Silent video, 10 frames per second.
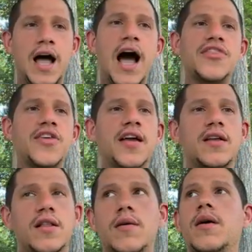I
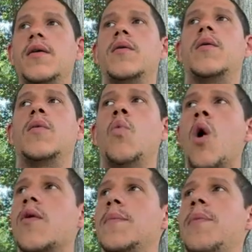think
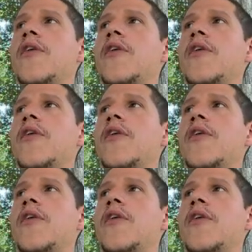Warren